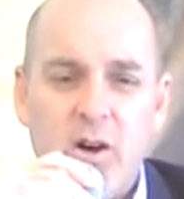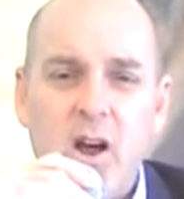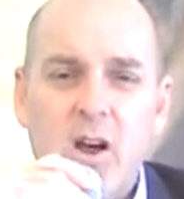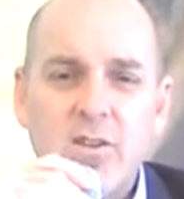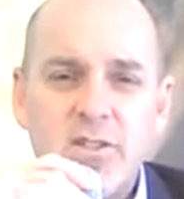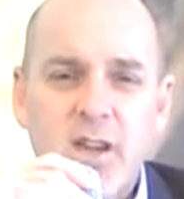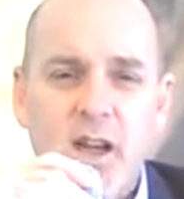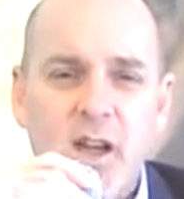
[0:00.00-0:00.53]

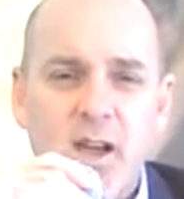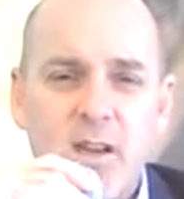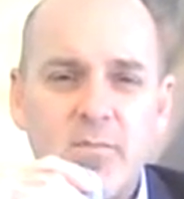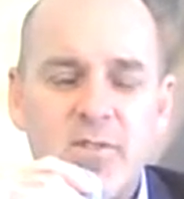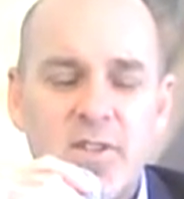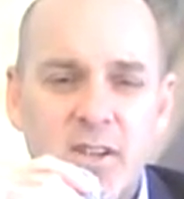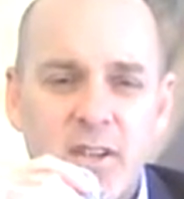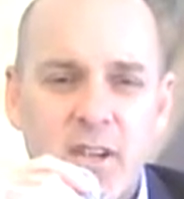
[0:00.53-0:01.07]
There are
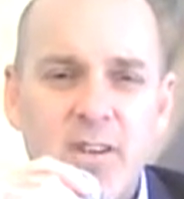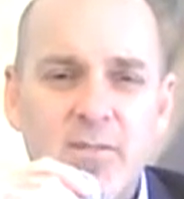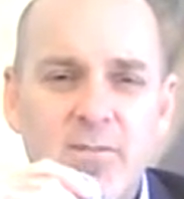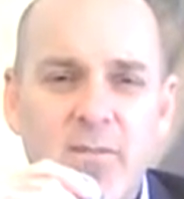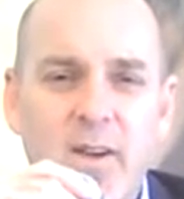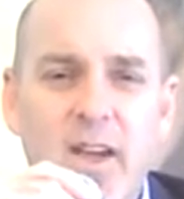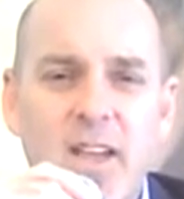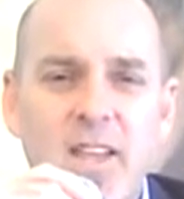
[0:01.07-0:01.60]
times that
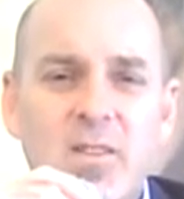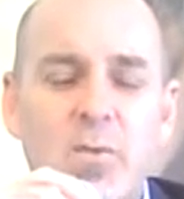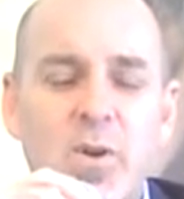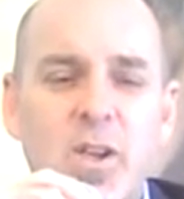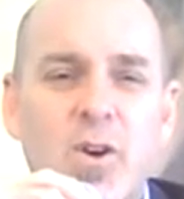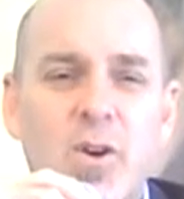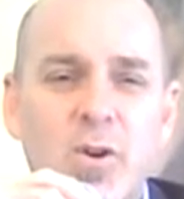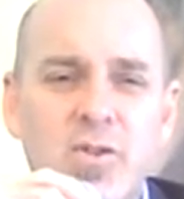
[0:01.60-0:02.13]
in
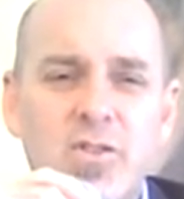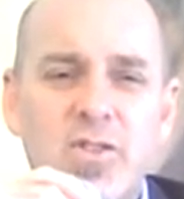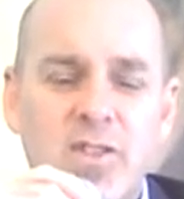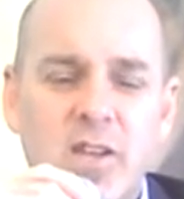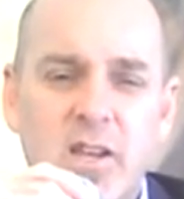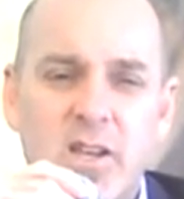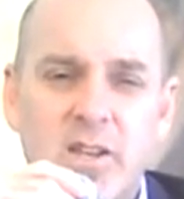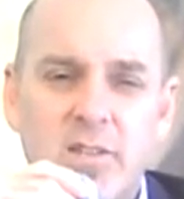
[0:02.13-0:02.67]
faith we
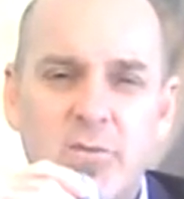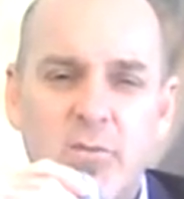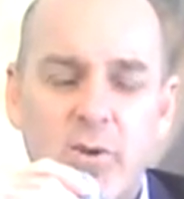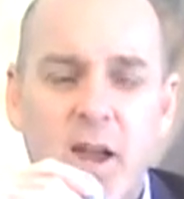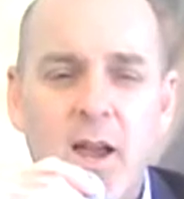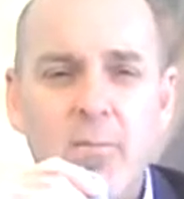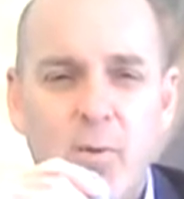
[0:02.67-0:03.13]
curse things.